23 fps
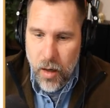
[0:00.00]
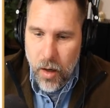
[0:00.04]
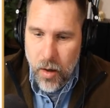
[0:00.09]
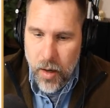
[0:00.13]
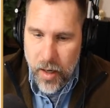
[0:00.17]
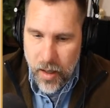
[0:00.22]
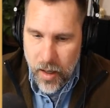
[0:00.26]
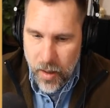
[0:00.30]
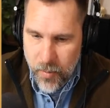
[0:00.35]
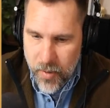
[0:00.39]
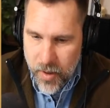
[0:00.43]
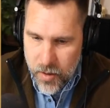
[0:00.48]
All
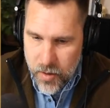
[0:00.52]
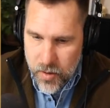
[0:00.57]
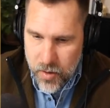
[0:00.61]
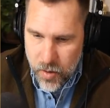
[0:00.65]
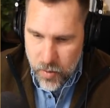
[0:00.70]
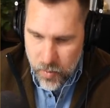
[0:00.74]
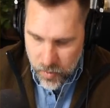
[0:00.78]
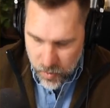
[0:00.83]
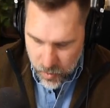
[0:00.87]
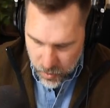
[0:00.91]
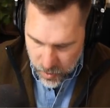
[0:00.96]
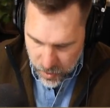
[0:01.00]
right, I'm going to
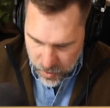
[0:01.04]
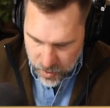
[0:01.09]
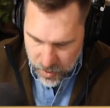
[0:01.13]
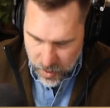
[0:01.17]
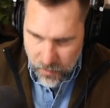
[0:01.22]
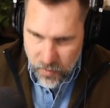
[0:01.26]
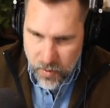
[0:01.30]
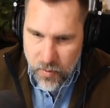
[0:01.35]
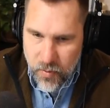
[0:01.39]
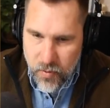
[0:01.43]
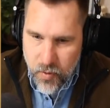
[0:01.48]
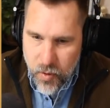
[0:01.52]
zoom through this
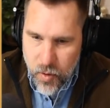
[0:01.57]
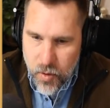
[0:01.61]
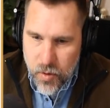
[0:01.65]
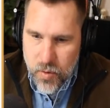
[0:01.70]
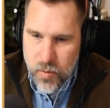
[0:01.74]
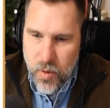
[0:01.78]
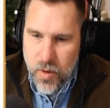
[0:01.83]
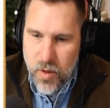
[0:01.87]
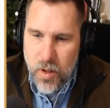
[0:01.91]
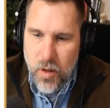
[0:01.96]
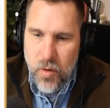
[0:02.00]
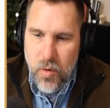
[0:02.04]
stuff. The
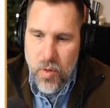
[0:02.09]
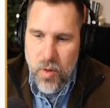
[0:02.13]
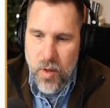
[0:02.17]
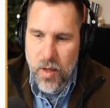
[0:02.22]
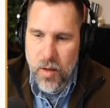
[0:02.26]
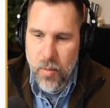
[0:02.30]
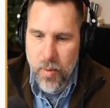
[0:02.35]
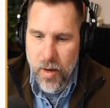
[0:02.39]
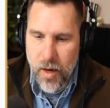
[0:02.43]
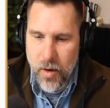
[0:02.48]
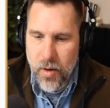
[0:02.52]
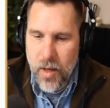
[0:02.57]
first one that you
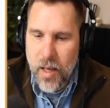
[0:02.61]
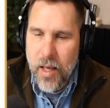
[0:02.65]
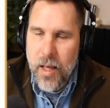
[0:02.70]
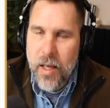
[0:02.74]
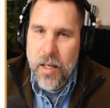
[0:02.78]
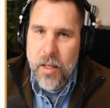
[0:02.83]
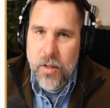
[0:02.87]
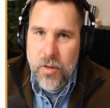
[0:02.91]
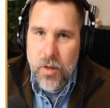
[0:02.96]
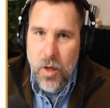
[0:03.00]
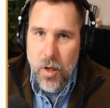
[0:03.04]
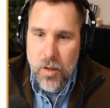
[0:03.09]
think about
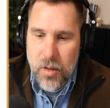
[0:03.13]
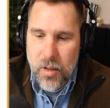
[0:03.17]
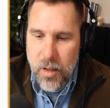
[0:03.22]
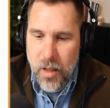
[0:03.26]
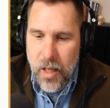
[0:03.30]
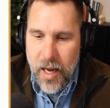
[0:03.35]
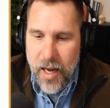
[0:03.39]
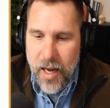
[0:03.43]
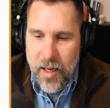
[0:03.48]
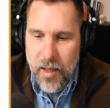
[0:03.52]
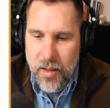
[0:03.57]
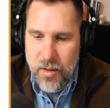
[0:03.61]
is called
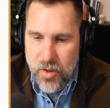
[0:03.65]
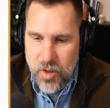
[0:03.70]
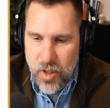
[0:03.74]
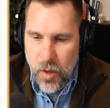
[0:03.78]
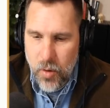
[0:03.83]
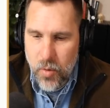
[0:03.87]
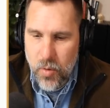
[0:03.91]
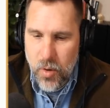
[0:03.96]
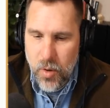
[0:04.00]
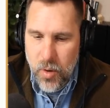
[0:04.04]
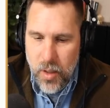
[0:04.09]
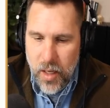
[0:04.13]

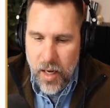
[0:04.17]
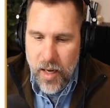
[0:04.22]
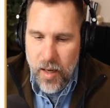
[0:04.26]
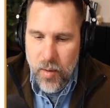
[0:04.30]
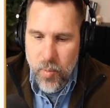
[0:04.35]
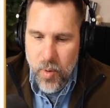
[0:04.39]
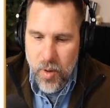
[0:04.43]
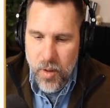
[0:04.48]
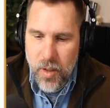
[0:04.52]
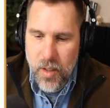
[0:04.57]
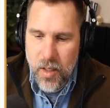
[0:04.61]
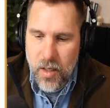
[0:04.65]
general
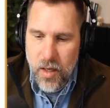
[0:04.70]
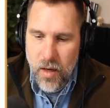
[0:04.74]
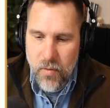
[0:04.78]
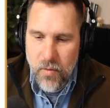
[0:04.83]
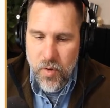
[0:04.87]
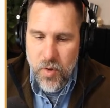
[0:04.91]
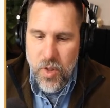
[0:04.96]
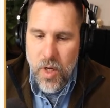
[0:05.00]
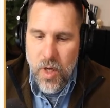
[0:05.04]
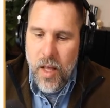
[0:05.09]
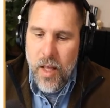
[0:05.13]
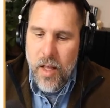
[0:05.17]
liability
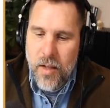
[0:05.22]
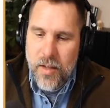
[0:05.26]
coverage.